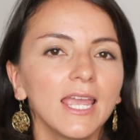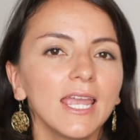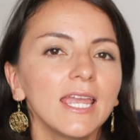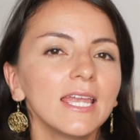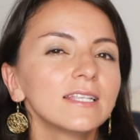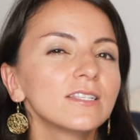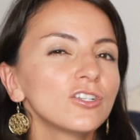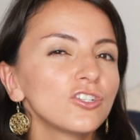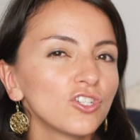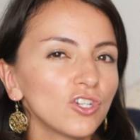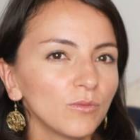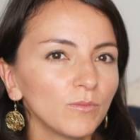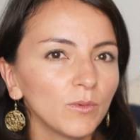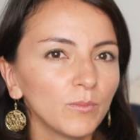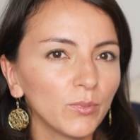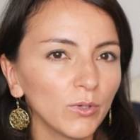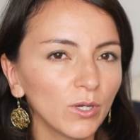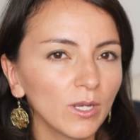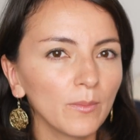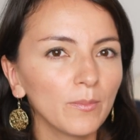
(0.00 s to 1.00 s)
It's a German
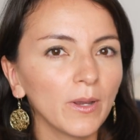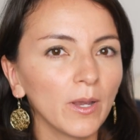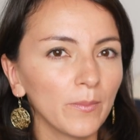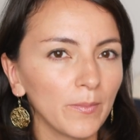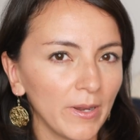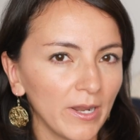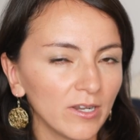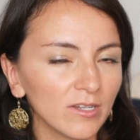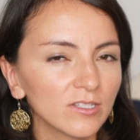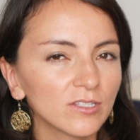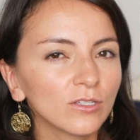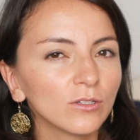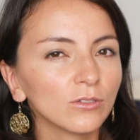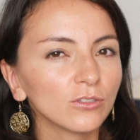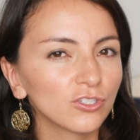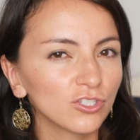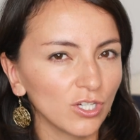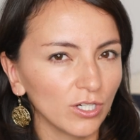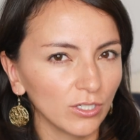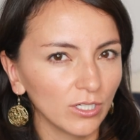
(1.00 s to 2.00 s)
book about parrots
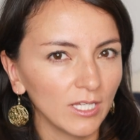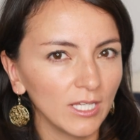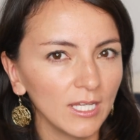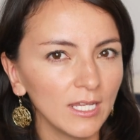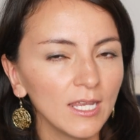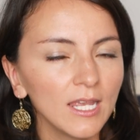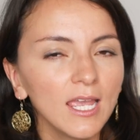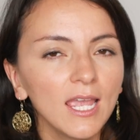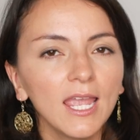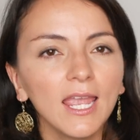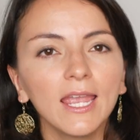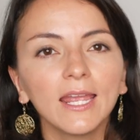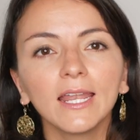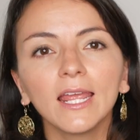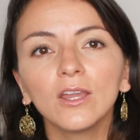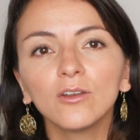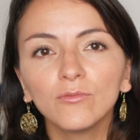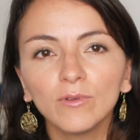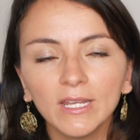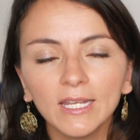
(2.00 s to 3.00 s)
called Sharky, and
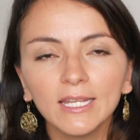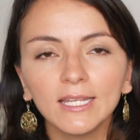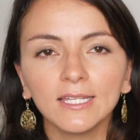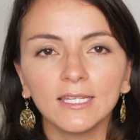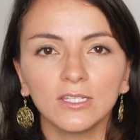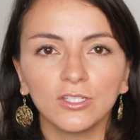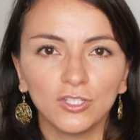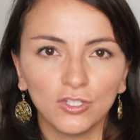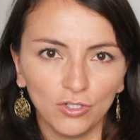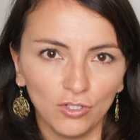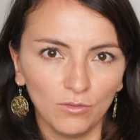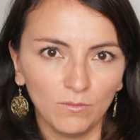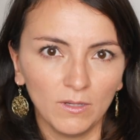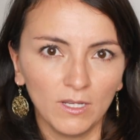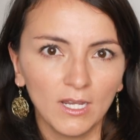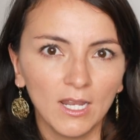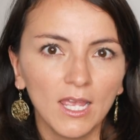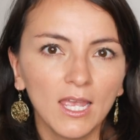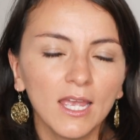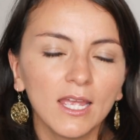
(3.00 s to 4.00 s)
I read it in
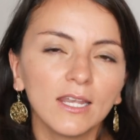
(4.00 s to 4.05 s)
German.